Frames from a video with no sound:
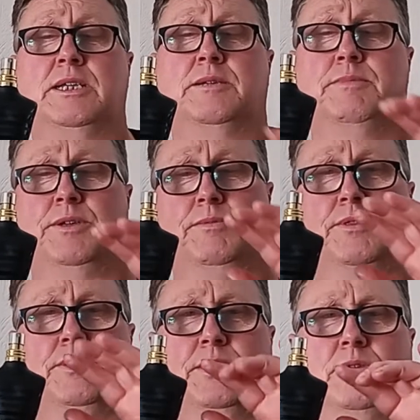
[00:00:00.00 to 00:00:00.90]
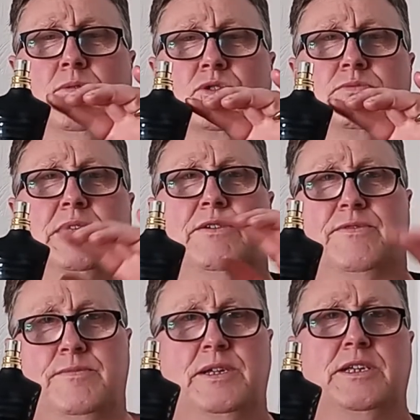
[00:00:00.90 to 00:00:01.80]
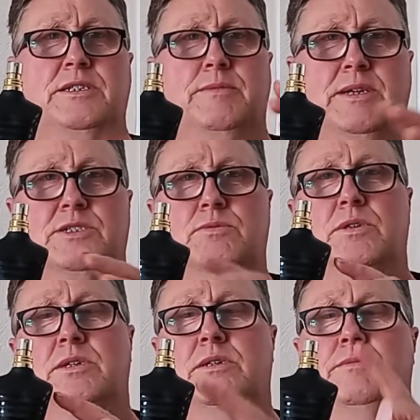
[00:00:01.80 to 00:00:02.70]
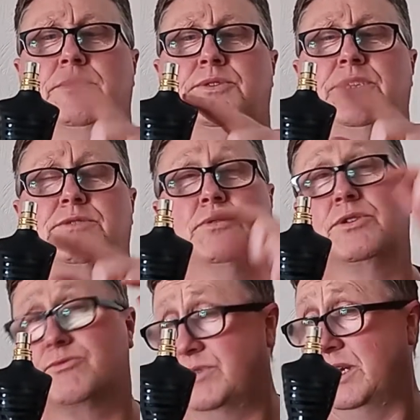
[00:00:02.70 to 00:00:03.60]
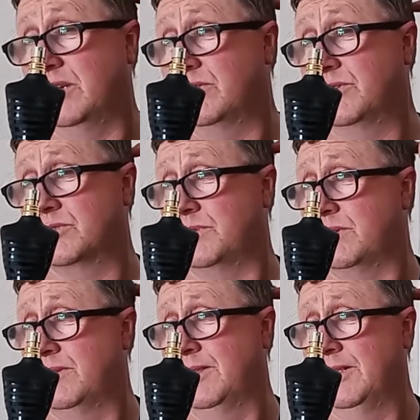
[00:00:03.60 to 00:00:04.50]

But the Ultra Male for me is the best one. But this one's really good as well.